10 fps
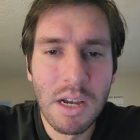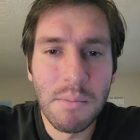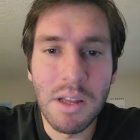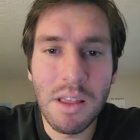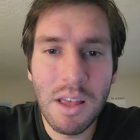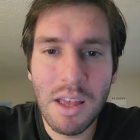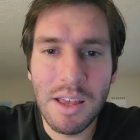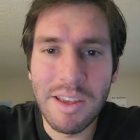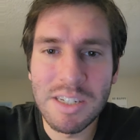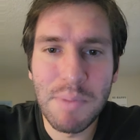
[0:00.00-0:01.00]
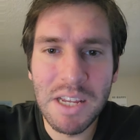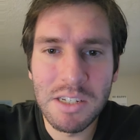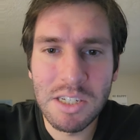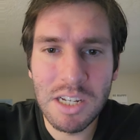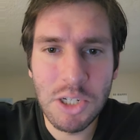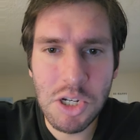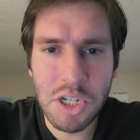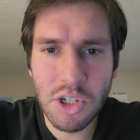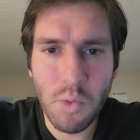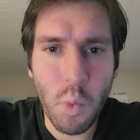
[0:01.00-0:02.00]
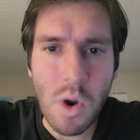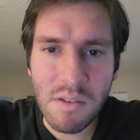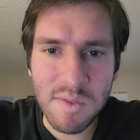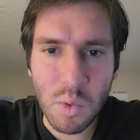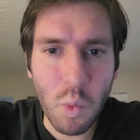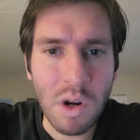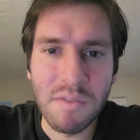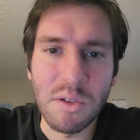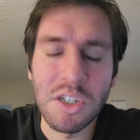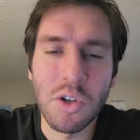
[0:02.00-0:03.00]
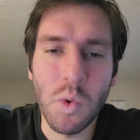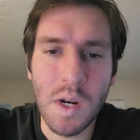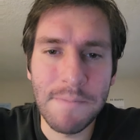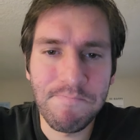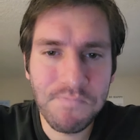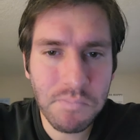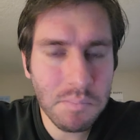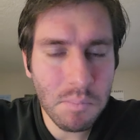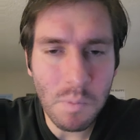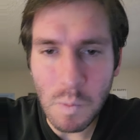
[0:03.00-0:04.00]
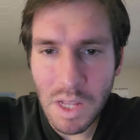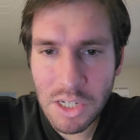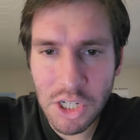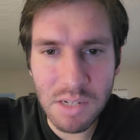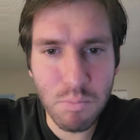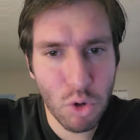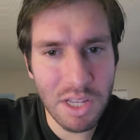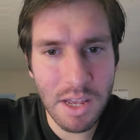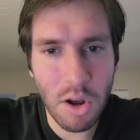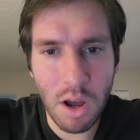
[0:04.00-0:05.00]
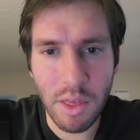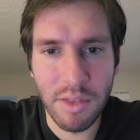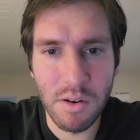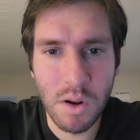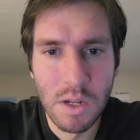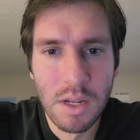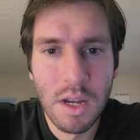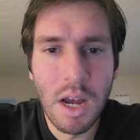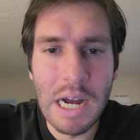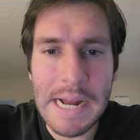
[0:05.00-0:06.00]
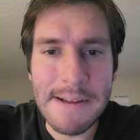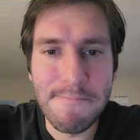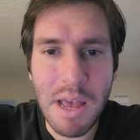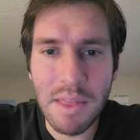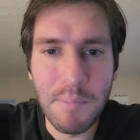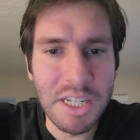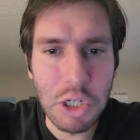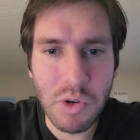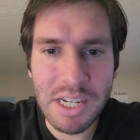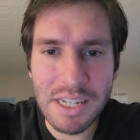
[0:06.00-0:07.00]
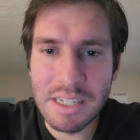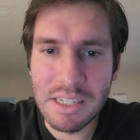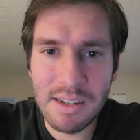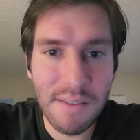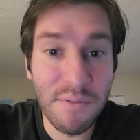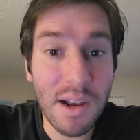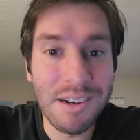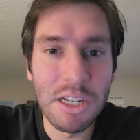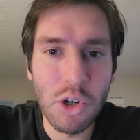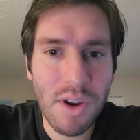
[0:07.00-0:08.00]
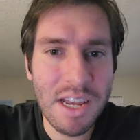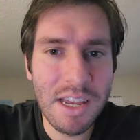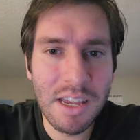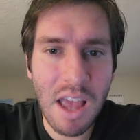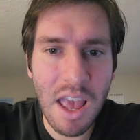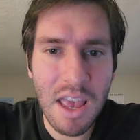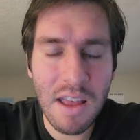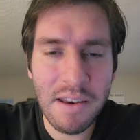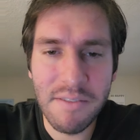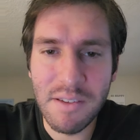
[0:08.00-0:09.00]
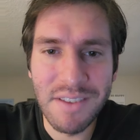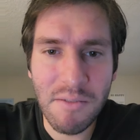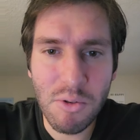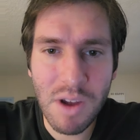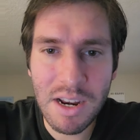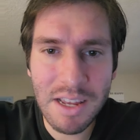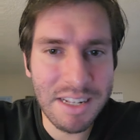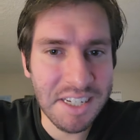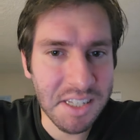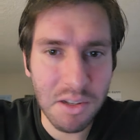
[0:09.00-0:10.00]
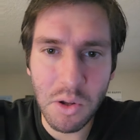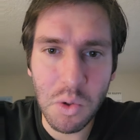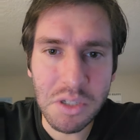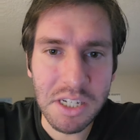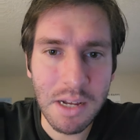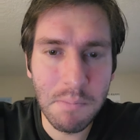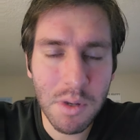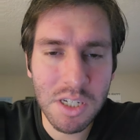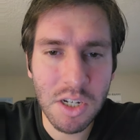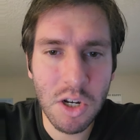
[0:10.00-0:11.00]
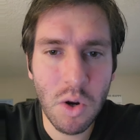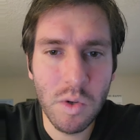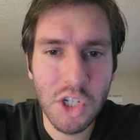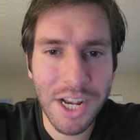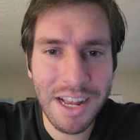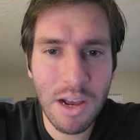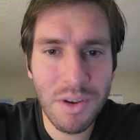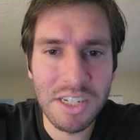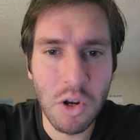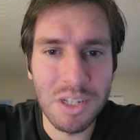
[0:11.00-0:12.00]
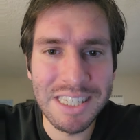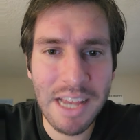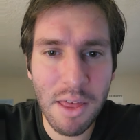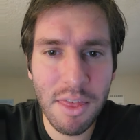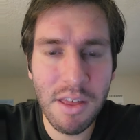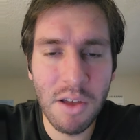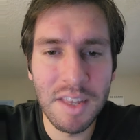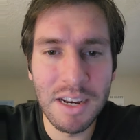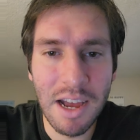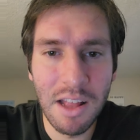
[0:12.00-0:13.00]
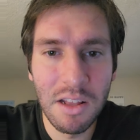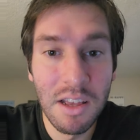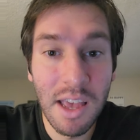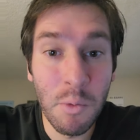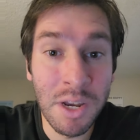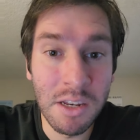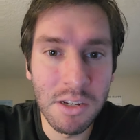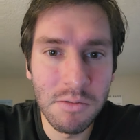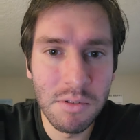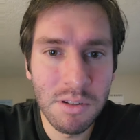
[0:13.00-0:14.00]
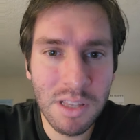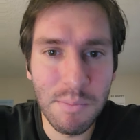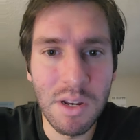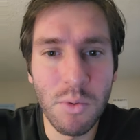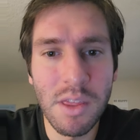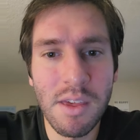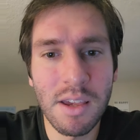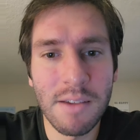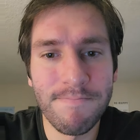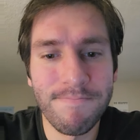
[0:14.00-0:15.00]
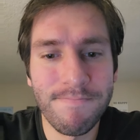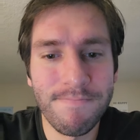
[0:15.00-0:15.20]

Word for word: but it's because it's just such a wonderful, wonderful story. She's a brilliant author, um, and the mystery is very intriguing, and if you've never read it, it still holds up. So check it out. It's called Death on the Nile. When you do, let me know what you think.